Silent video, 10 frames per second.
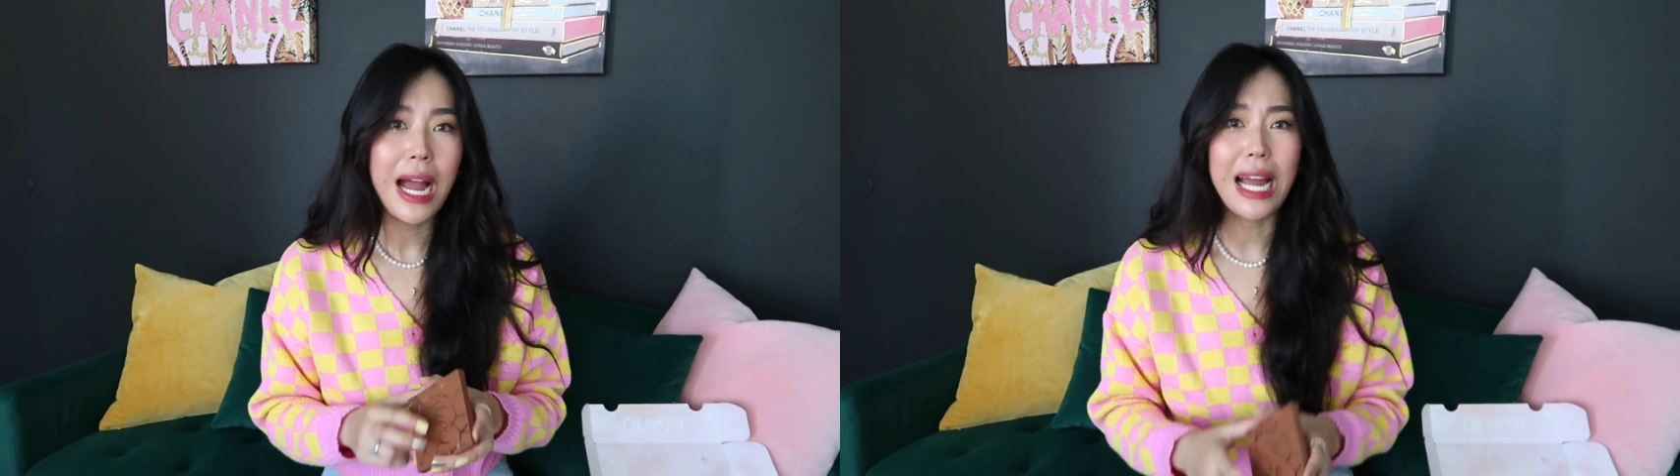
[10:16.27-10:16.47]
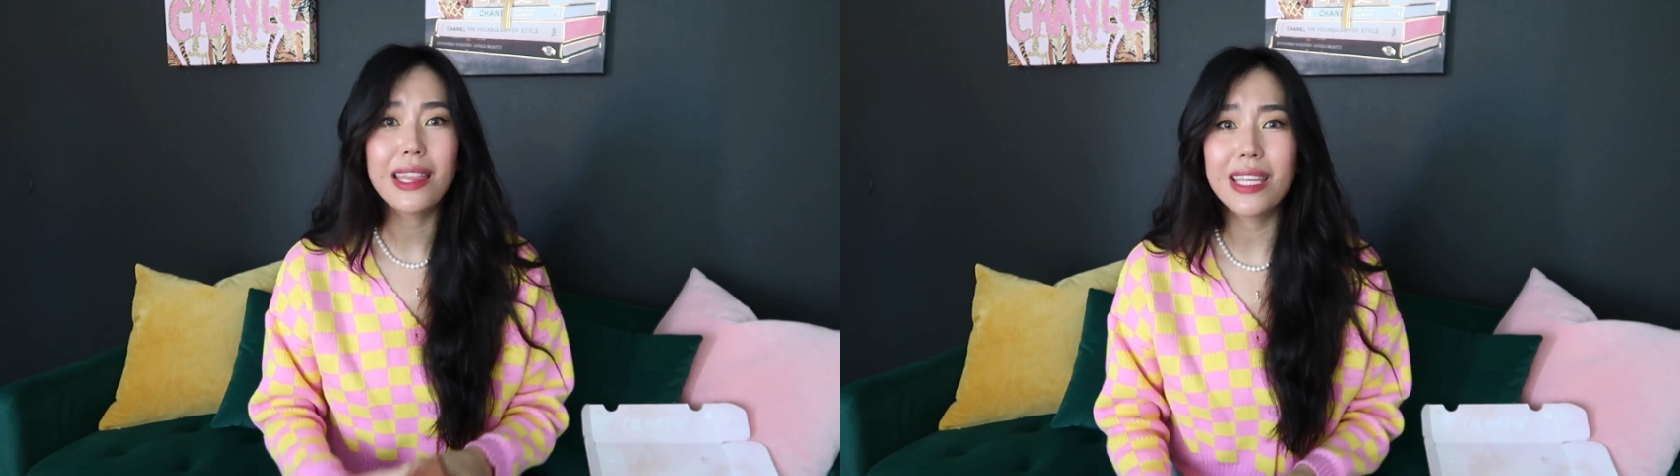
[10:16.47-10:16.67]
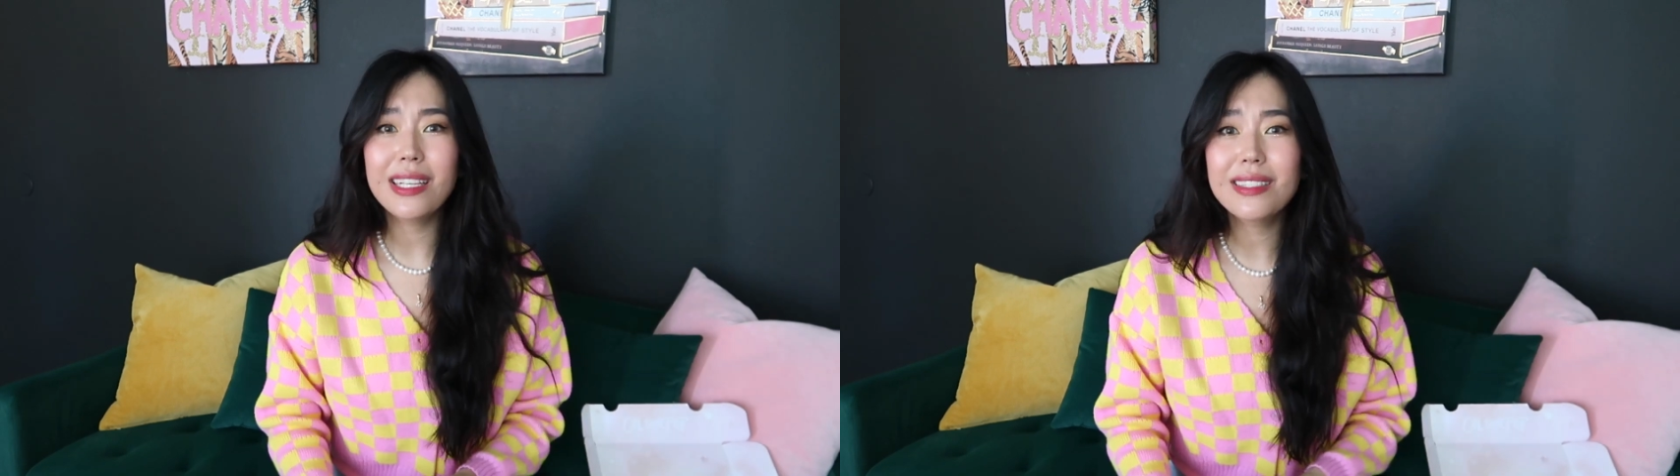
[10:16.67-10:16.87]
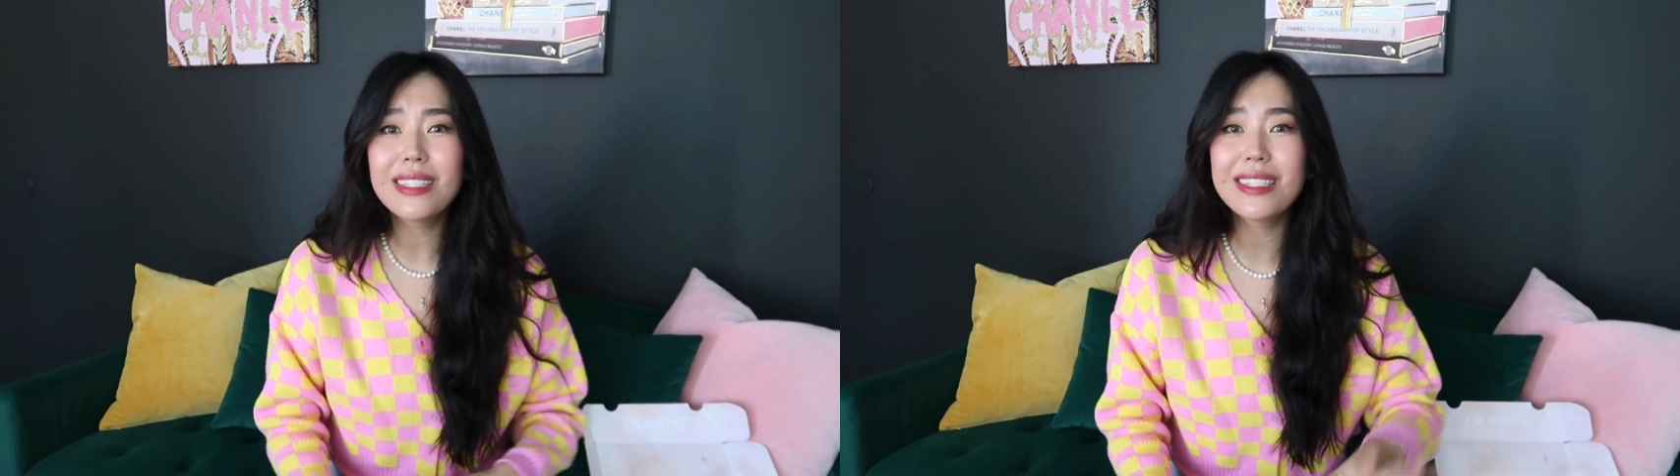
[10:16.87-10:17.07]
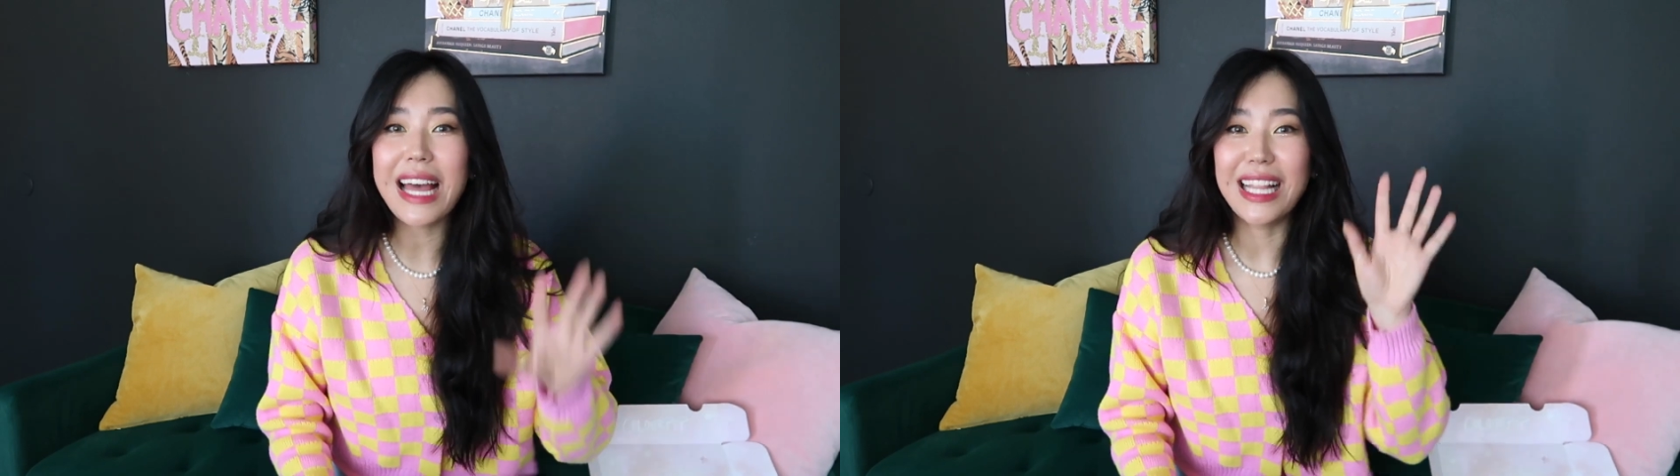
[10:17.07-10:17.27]
I think,
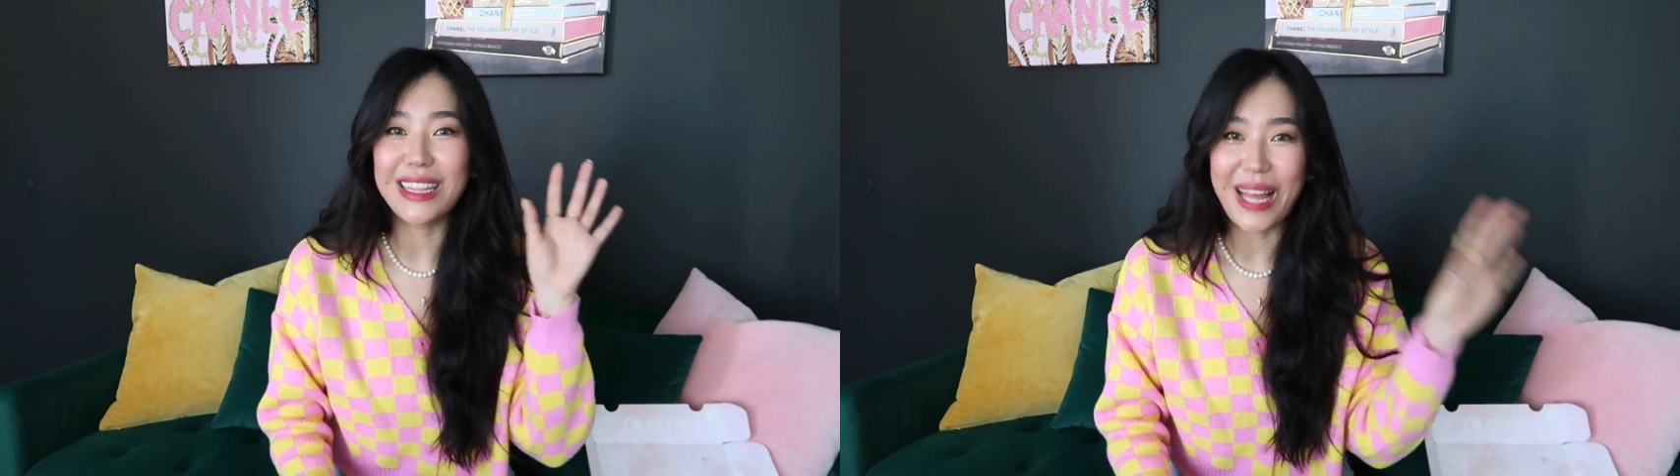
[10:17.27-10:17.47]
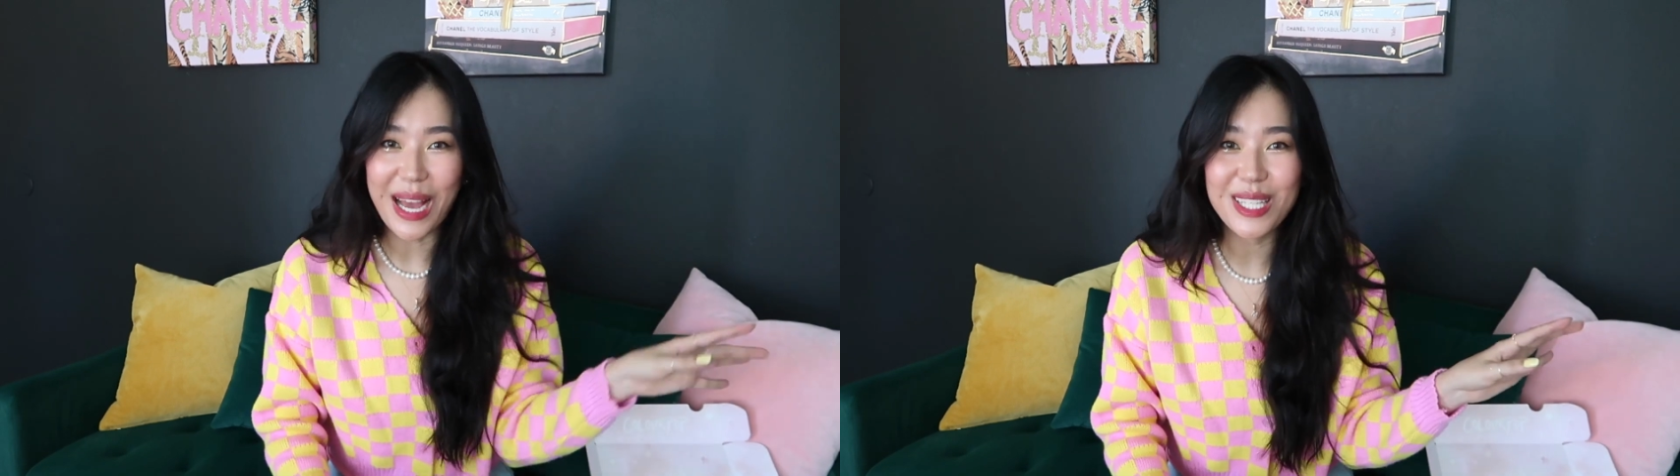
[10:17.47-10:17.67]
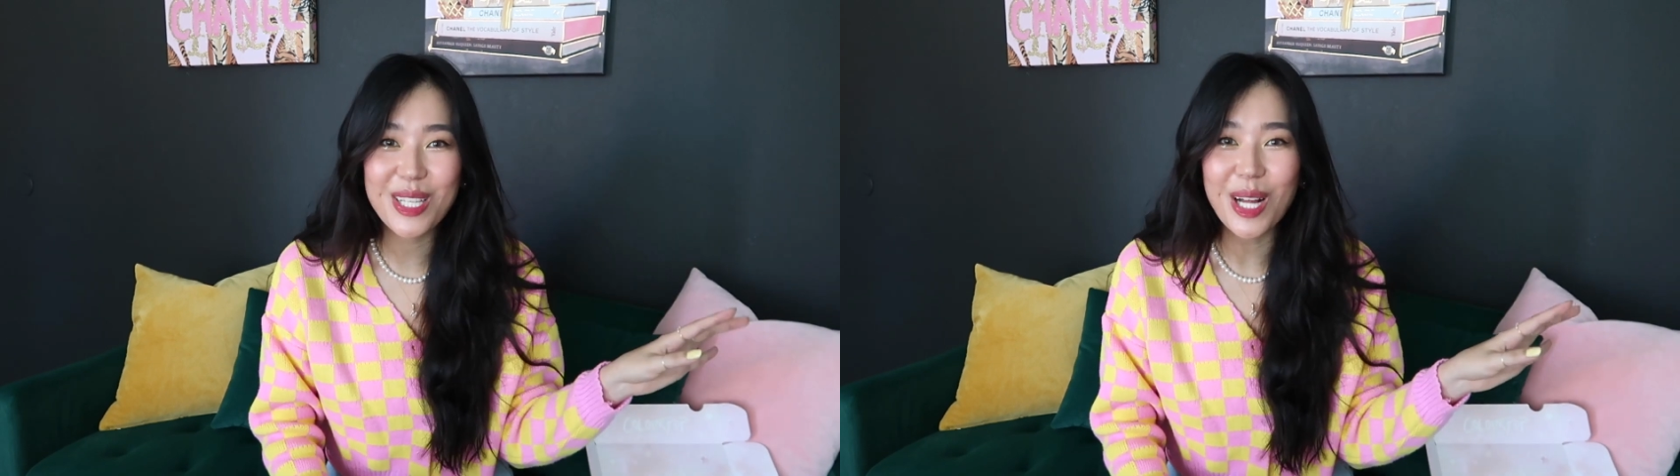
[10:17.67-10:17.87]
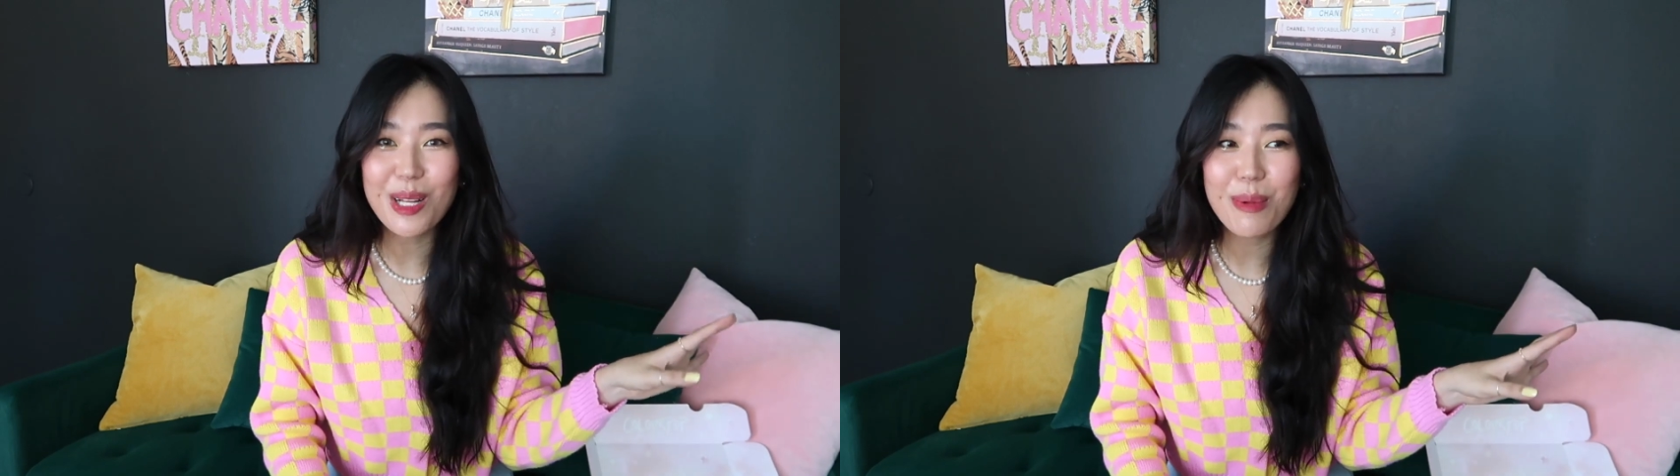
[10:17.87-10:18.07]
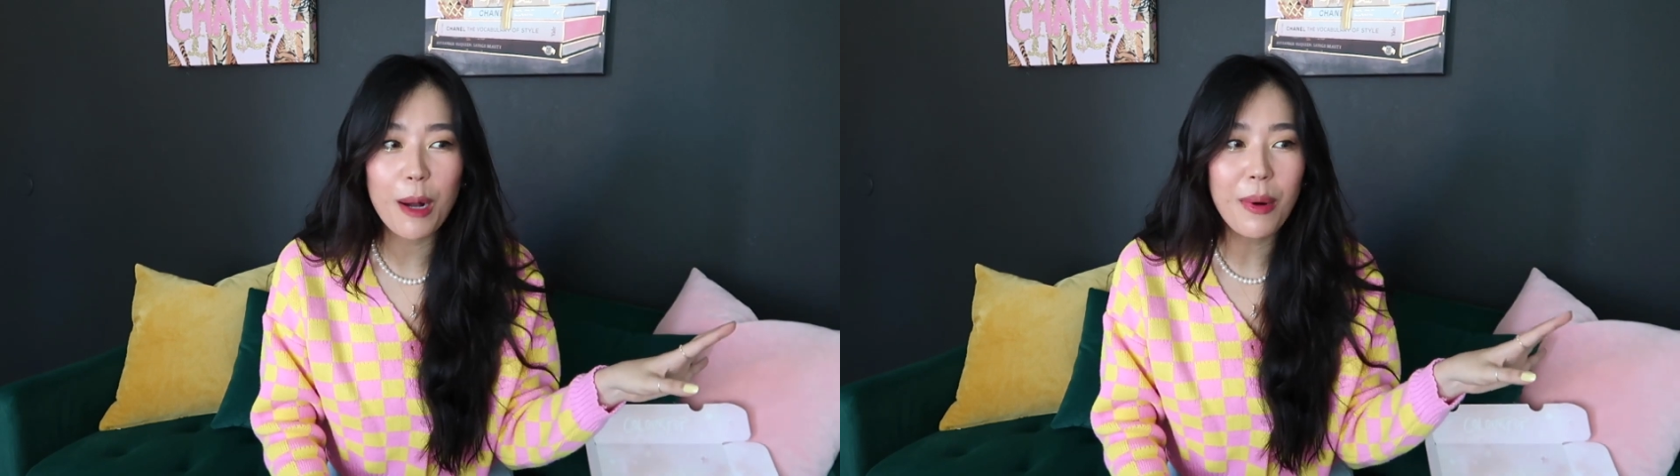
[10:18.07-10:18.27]
since that last
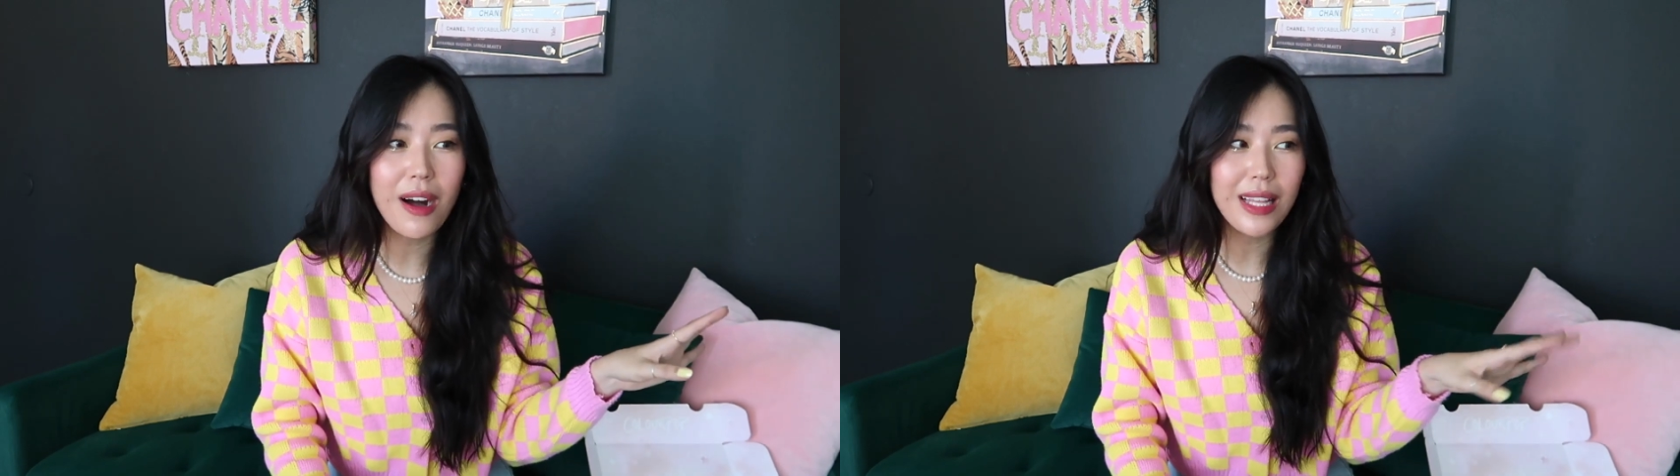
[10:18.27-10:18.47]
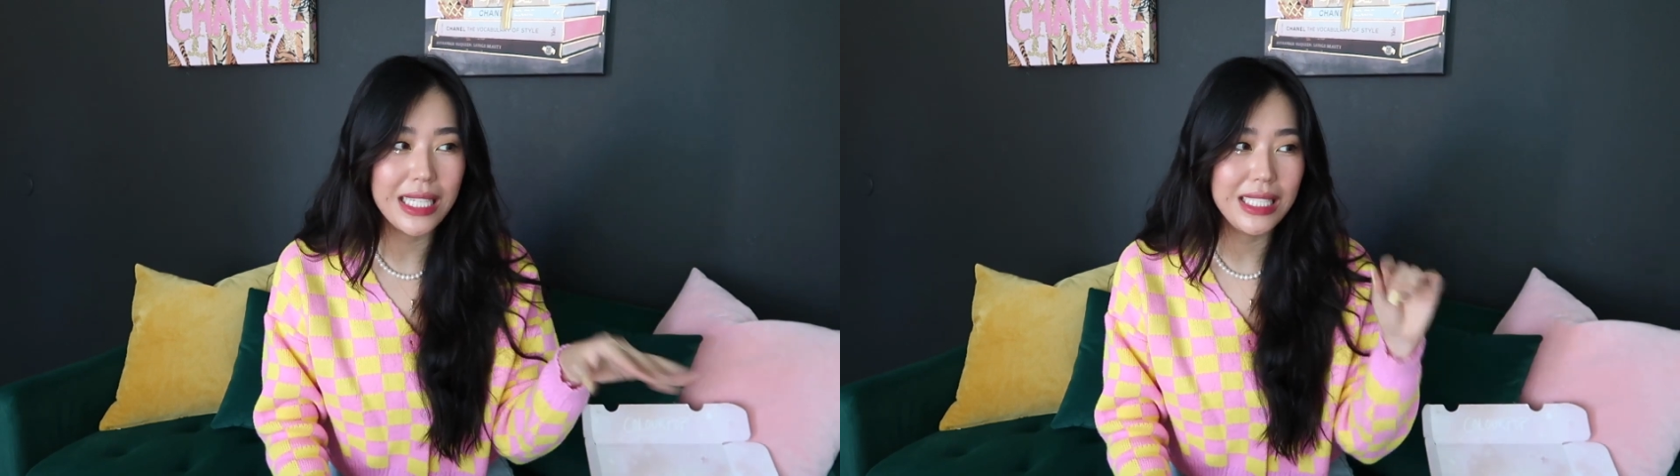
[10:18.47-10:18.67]
Colourpop haul I